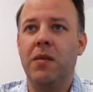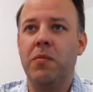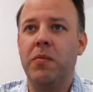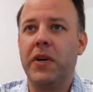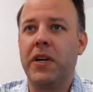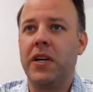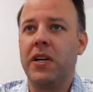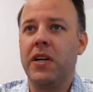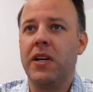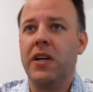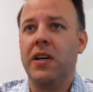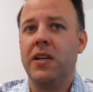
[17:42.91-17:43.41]

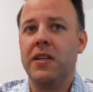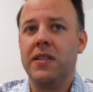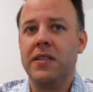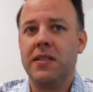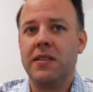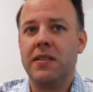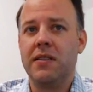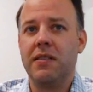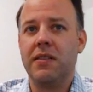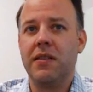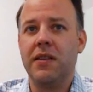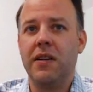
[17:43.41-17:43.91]

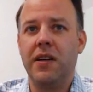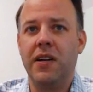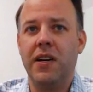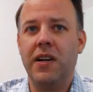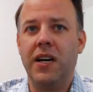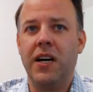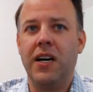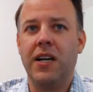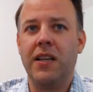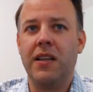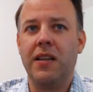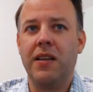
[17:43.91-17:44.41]
Because
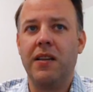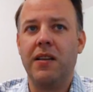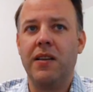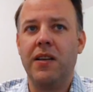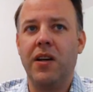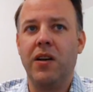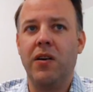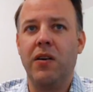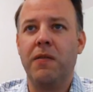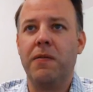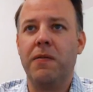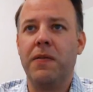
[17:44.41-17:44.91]

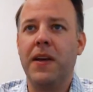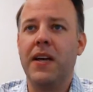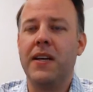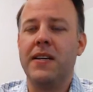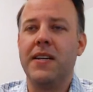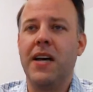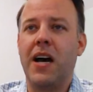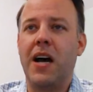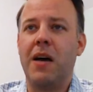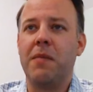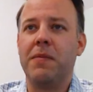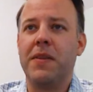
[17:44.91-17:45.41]
if they
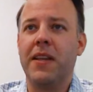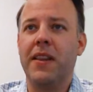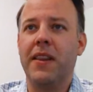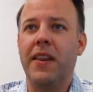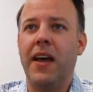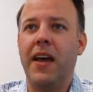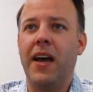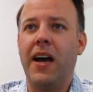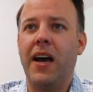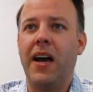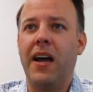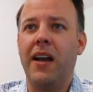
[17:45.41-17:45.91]
adopted
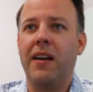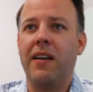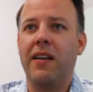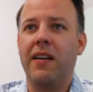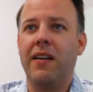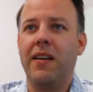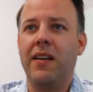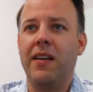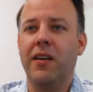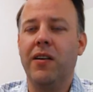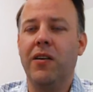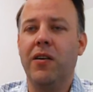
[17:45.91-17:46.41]
that
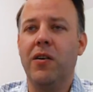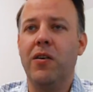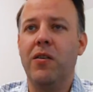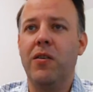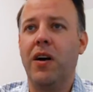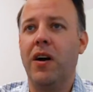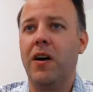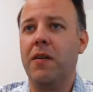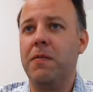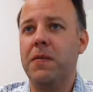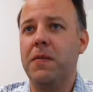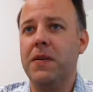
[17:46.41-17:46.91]
in their own
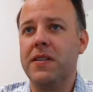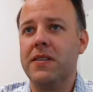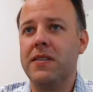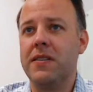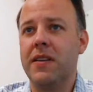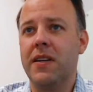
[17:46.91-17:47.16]
office,